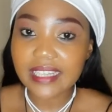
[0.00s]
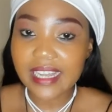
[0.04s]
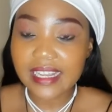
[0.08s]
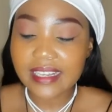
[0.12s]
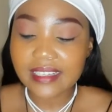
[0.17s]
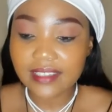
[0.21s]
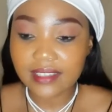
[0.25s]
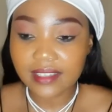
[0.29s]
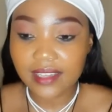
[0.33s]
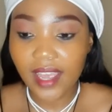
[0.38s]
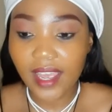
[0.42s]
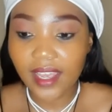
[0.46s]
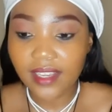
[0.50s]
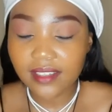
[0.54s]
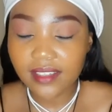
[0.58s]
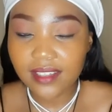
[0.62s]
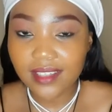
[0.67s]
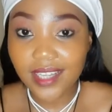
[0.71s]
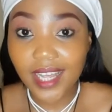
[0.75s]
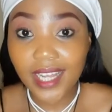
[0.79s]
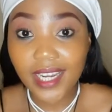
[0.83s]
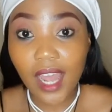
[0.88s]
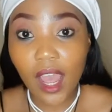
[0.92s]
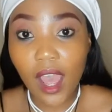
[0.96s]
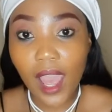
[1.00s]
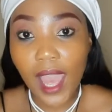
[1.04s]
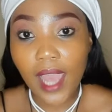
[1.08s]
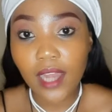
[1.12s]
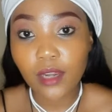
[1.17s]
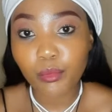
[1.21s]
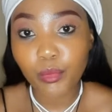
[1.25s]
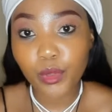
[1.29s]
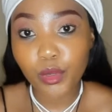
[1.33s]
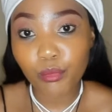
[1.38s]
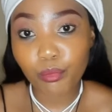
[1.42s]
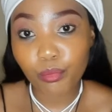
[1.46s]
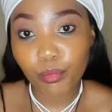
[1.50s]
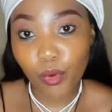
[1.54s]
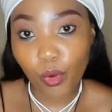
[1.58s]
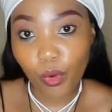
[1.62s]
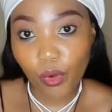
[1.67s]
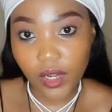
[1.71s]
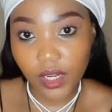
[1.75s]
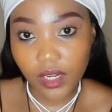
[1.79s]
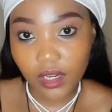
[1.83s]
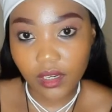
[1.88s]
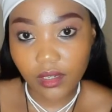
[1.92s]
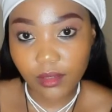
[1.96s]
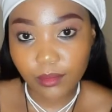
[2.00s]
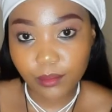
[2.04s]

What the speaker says: as yet that I had been born.